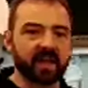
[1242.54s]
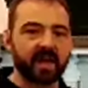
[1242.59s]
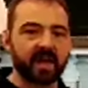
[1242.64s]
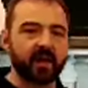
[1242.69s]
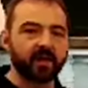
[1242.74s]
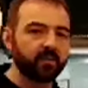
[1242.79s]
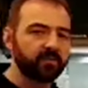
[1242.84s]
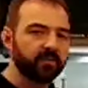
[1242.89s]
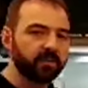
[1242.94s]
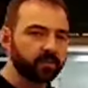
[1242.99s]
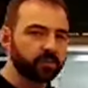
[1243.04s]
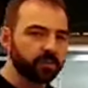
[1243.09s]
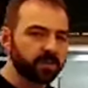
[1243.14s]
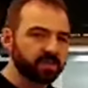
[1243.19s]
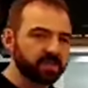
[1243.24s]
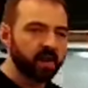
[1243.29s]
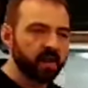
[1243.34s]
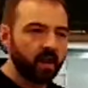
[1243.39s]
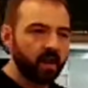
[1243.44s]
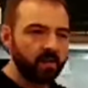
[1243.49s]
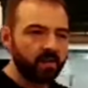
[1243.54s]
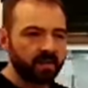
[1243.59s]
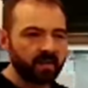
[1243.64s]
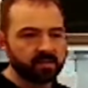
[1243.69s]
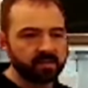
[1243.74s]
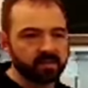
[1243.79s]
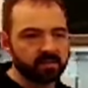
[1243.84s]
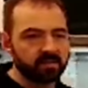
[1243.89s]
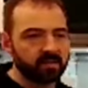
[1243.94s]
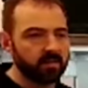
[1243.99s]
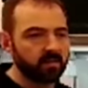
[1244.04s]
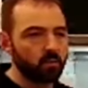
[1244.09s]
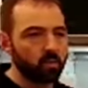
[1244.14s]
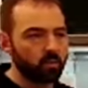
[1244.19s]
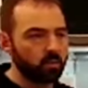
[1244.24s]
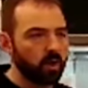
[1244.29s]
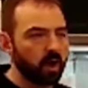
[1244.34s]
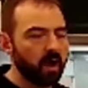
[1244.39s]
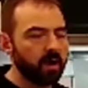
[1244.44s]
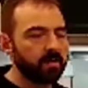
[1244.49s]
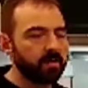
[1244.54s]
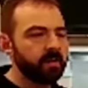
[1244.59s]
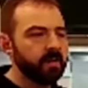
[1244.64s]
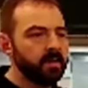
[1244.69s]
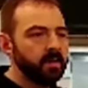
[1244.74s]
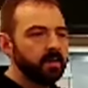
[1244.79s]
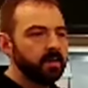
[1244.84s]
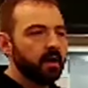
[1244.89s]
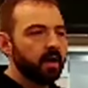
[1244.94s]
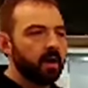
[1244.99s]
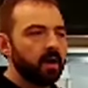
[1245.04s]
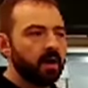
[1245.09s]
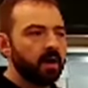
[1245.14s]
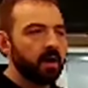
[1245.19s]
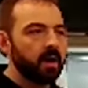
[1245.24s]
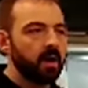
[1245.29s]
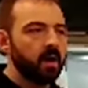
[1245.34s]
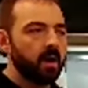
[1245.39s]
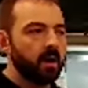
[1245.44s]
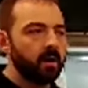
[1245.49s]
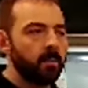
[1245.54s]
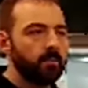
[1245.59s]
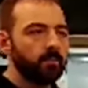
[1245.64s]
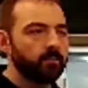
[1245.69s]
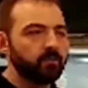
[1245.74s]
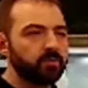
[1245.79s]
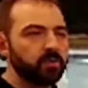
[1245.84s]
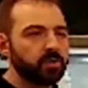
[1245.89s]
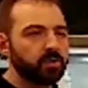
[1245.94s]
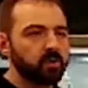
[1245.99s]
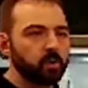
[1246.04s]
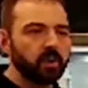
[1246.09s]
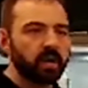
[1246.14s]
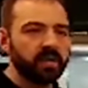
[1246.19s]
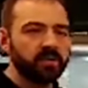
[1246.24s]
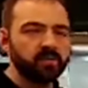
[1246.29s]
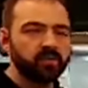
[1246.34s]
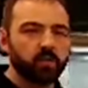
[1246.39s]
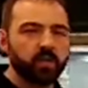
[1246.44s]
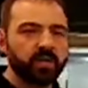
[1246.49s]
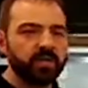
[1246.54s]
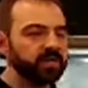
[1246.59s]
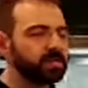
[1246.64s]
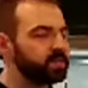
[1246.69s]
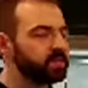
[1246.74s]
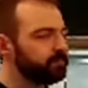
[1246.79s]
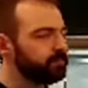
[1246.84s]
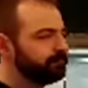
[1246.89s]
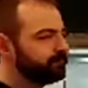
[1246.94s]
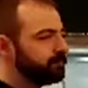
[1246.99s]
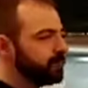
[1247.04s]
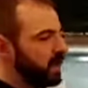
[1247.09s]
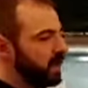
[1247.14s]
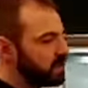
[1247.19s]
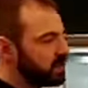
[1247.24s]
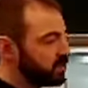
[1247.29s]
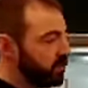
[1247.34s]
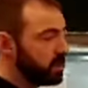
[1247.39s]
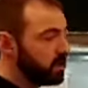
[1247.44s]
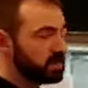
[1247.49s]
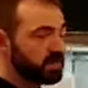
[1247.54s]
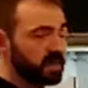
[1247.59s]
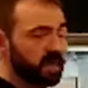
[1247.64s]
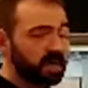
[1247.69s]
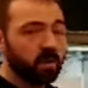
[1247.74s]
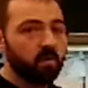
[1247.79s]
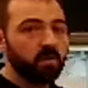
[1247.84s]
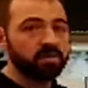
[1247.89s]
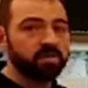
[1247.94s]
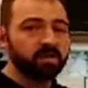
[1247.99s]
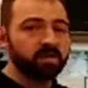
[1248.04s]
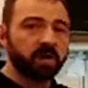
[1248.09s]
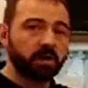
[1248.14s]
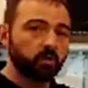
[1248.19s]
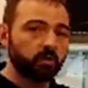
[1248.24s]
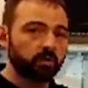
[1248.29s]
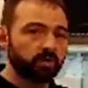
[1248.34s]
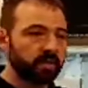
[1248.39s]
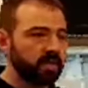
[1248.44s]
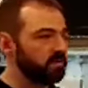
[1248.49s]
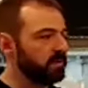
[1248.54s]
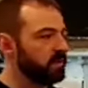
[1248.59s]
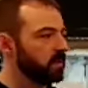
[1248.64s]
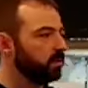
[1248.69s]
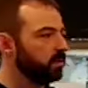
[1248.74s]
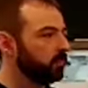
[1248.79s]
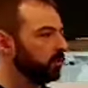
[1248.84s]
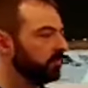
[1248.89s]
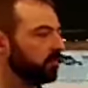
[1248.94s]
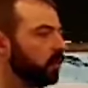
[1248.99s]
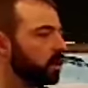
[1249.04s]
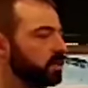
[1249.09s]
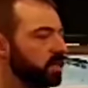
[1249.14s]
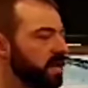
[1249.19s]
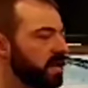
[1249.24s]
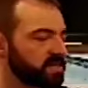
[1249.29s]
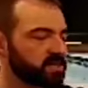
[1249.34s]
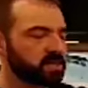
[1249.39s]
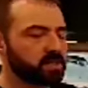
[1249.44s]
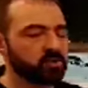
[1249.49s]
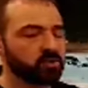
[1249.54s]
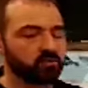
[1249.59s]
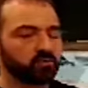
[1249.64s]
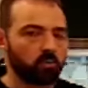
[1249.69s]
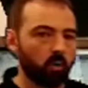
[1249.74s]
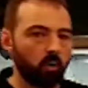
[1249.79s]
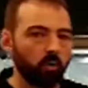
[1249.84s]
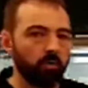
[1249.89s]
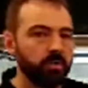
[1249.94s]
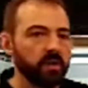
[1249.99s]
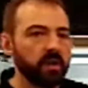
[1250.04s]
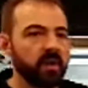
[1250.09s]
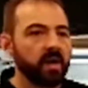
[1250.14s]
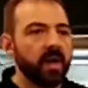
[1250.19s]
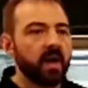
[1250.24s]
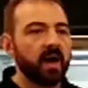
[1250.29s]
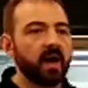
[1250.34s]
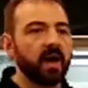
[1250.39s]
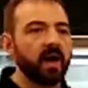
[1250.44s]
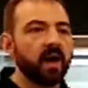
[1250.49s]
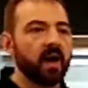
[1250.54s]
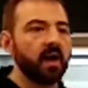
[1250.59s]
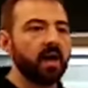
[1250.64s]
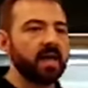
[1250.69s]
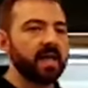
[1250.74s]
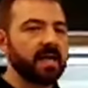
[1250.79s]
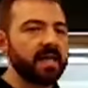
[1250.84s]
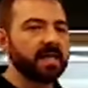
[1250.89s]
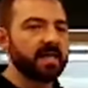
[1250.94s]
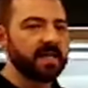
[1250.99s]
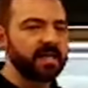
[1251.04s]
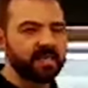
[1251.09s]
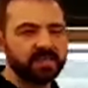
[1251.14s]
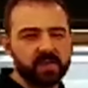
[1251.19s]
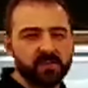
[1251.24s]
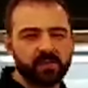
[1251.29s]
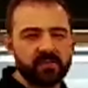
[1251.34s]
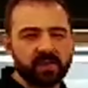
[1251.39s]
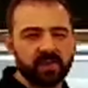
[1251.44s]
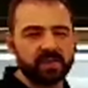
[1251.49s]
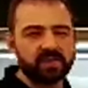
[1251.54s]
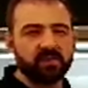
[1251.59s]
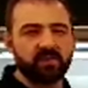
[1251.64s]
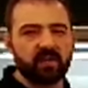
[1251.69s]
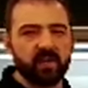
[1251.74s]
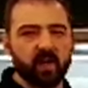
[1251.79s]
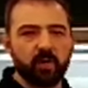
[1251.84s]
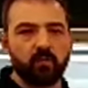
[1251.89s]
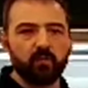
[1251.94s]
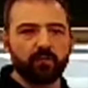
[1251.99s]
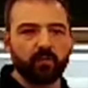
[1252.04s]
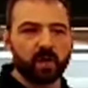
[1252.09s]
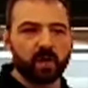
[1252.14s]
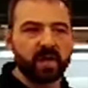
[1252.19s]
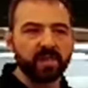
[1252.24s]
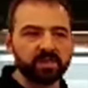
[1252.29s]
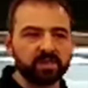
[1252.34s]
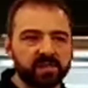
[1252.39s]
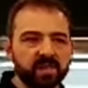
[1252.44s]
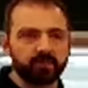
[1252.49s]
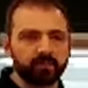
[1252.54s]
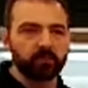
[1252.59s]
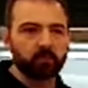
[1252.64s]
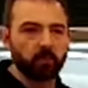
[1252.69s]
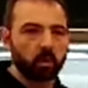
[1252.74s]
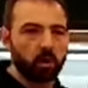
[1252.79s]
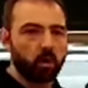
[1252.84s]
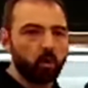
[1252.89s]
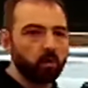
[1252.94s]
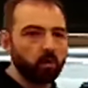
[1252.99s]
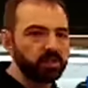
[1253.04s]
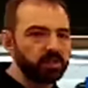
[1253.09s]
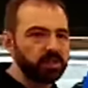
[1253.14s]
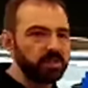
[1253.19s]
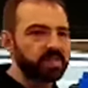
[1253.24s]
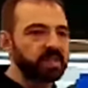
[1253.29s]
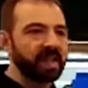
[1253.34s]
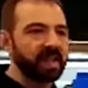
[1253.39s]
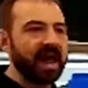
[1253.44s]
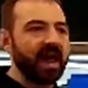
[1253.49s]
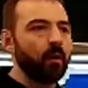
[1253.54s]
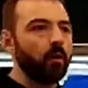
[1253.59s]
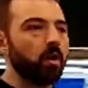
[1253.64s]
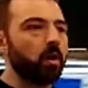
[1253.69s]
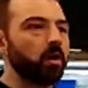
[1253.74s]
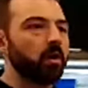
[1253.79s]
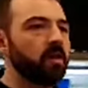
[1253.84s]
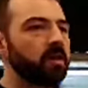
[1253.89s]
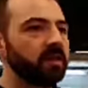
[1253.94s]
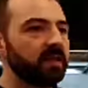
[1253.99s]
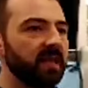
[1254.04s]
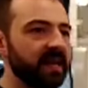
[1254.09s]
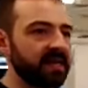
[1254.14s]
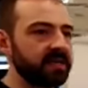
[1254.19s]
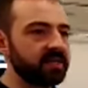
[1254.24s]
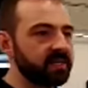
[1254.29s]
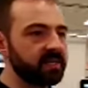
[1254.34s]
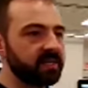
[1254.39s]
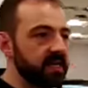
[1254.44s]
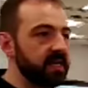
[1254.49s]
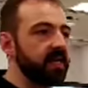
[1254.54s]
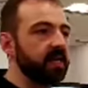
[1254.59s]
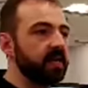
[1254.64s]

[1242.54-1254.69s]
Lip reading: that a feature that's coming or not? The short answer is, as far as I know, it's not currently available for our next control. It is something that's available for HSC Pro, which is our legacy